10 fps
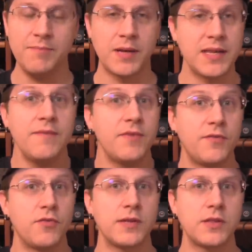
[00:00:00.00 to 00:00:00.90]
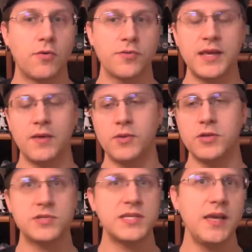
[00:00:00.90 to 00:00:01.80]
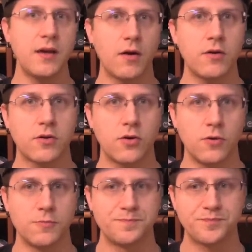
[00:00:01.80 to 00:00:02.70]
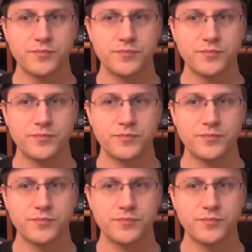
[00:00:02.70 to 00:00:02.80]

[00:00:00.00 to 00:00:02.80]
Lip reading: but even if you read the whole thing, when you see an article